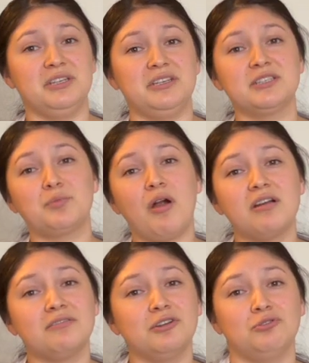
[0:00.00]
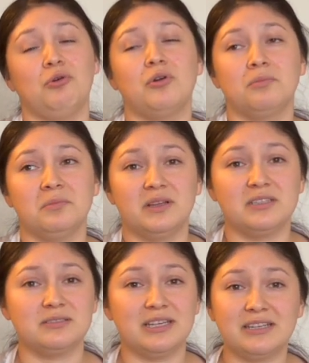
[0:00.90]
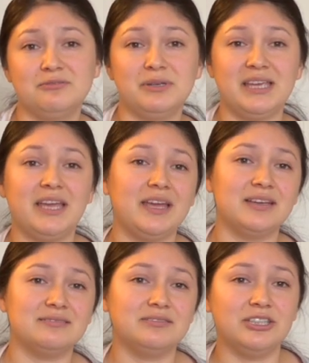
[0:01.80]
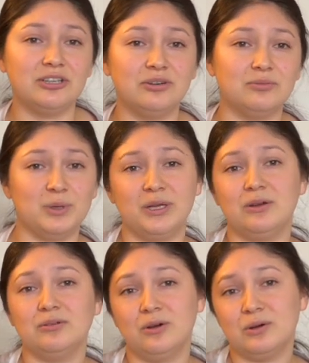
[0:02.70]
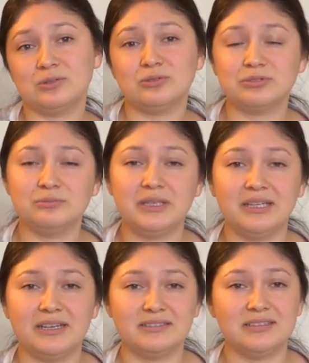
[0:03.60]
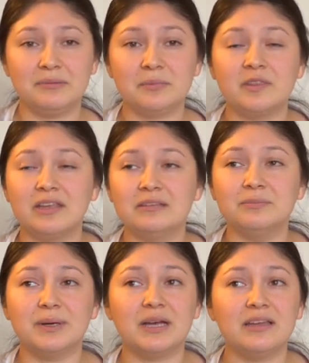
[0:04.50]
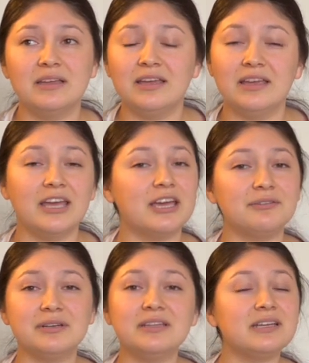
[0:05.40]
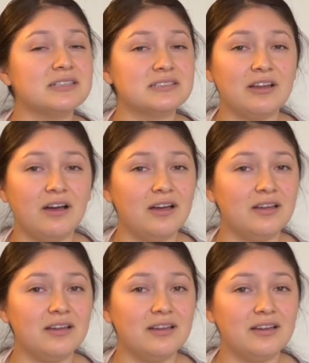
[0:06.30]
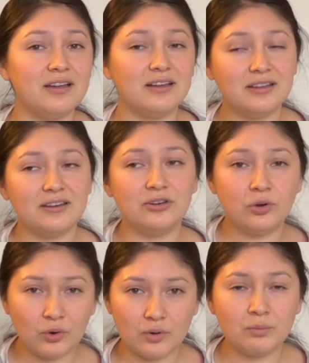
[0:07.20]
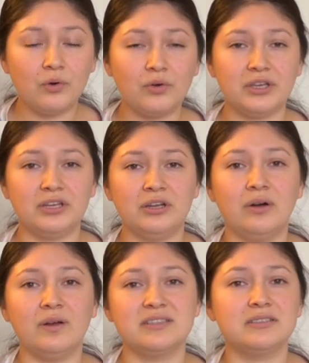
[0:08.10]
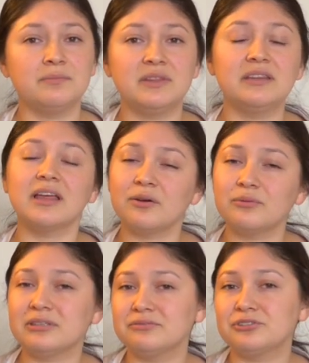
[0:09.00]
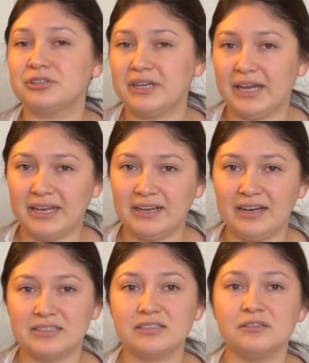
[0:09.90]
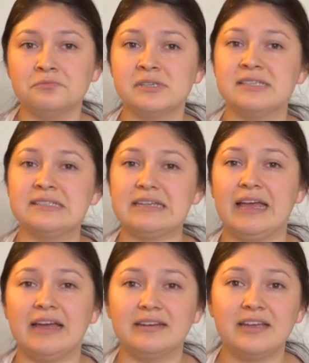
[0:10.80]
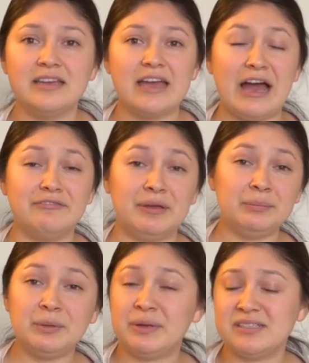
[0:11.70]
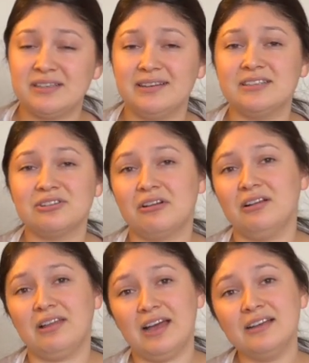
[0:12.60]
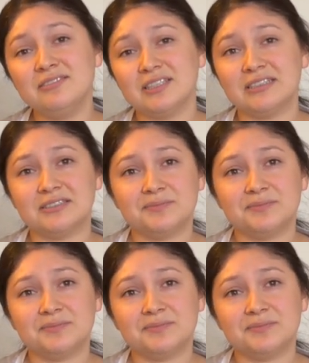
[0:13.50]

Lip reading: media. It's part of our norm. It's like we eat, you know, we go on social media, same thing, but it really is not normal, you know. It's something that we've created as humans and have implemented it into our lives, and,